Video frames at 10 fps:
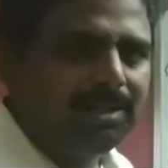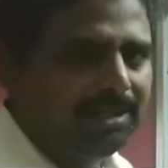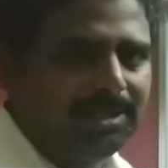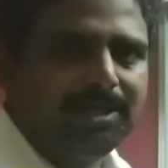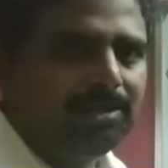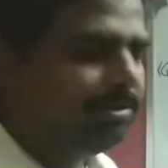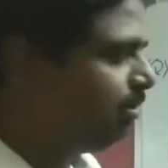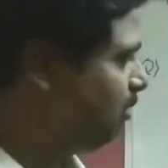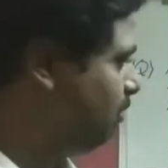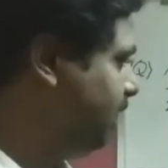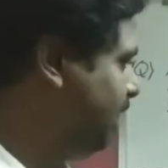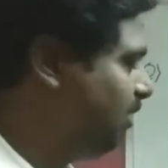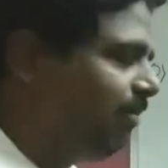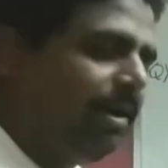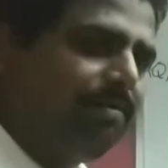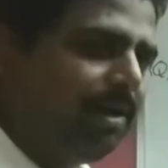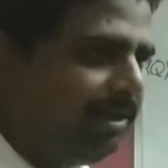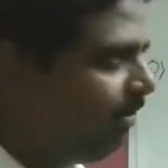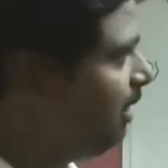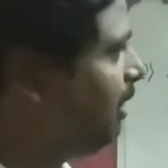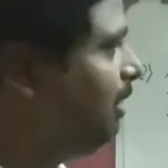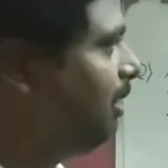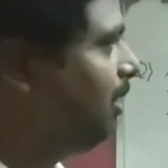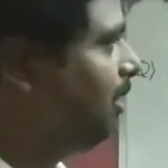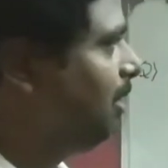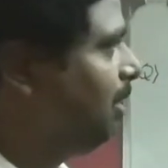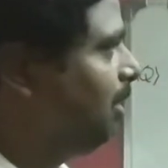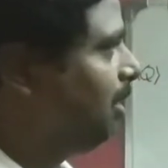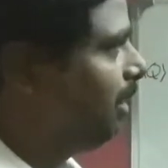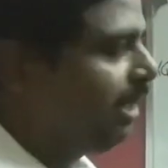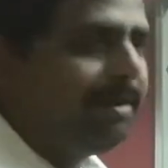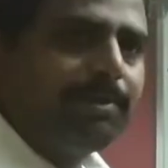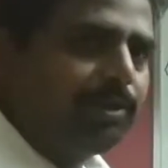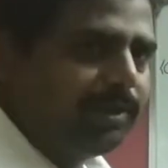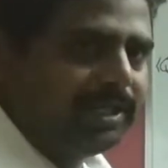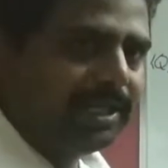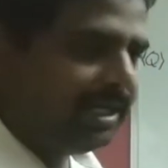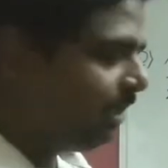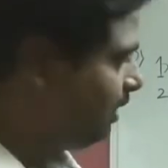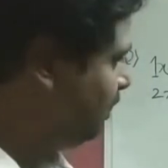Need not to by heart, whatever the name you indicate.